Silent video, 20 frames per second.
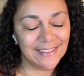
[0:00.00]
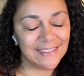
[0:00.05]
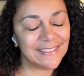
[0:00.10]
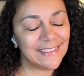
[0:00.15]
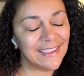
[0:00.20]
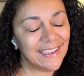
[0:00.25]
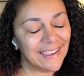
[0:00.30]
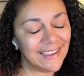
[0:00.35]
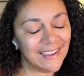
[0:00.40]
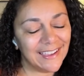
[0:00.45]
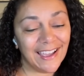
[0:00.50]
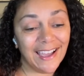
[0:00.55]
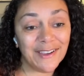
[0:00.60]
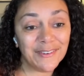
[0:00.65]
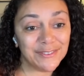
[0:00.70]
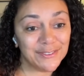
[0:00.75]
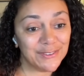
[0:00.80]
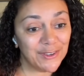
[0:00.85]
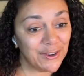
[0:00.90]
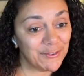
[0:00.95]
Yeah, I
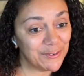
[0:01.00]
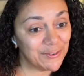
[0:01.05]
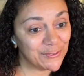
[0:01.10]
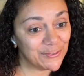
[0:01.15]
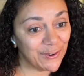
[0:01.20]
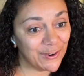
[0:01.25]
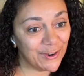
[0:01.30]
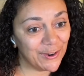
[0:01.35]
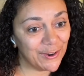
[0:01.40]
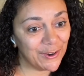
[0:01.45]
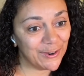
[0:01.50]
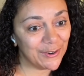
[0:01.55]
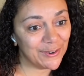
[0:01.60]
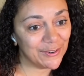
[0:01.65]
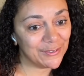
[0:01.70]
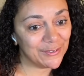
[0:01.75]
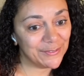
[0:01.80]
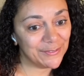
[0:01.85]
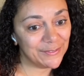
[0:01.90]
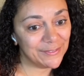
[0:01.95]
was nervous for her.
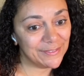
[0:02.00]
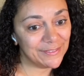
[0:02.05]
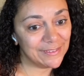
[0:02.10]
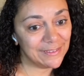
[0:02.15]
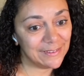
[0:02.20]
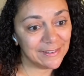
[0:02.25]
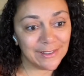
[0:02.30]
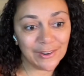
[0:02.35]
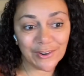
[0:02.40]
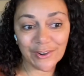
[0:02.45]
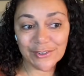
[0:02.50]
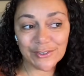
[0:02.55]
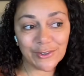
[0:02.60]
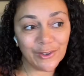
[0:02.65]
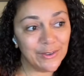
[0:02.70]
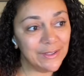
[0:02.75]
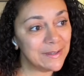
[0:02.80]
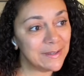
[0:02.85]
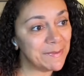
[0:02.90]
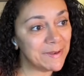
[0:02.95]
Naza. Girl,
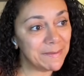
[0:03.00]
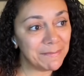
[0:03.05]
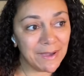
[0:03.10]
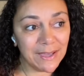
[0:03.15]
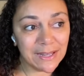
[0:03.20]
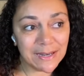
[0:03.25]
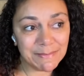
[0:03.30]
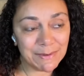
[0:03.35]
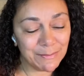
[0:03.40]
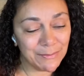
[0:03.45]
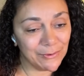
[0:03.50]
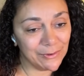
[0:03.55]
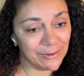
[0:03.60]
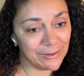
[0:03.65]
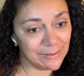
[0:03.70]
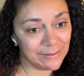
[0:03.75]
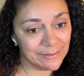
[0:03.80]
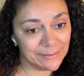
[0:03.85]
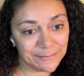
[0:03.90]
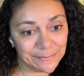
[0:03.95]
don't end up in the bottom no
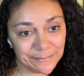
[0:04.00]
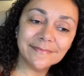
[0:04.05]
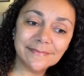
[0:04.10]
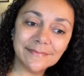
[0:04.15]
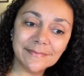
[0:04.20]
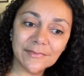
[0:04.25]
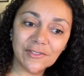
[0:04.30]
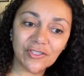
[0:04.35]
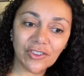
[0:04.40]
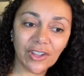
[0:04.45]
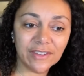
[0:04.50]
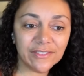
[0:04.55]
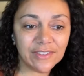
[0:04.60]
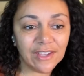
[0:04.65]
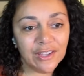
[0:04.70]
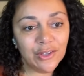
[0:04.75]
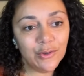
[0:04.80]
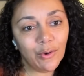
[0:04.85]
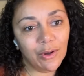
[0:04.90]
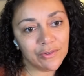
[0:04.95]
more. Shantae,
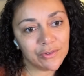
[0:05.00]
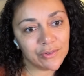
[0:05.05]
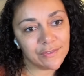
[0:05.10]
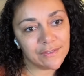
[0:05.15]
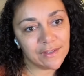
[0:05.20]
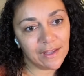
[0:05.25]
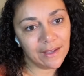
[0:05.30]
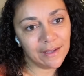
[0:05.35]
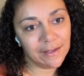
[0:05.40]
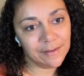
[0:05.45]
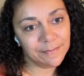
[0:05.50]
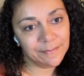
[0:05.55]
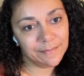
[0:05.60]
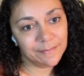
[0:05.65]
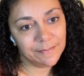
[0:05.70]
you also stay.